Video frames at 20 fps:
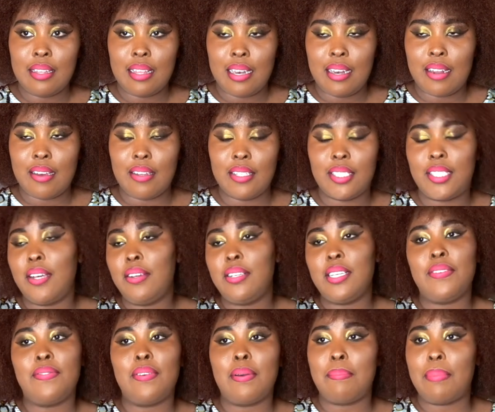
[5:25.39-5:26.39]
No, it's not
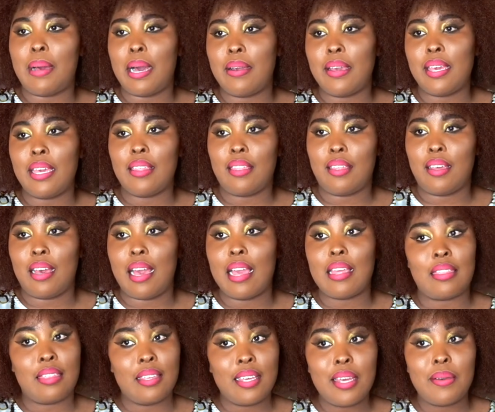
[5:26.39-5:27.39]
even about either.
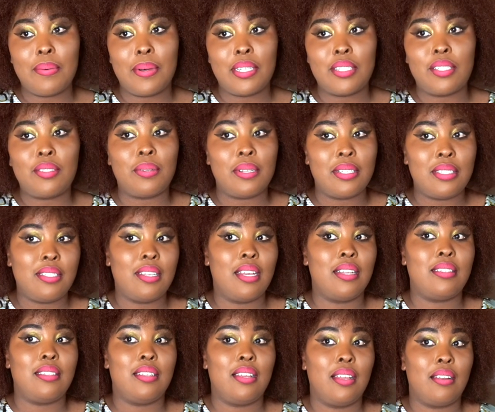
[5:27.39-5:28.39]
I think it was
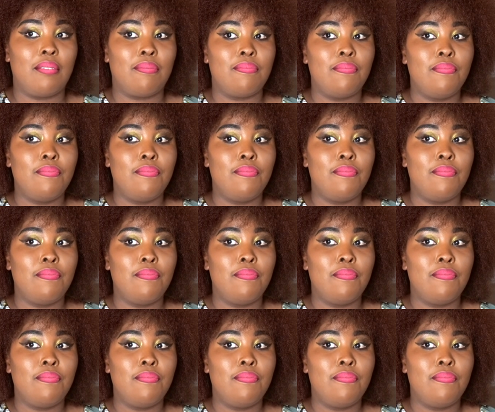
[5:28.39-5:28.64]
2018.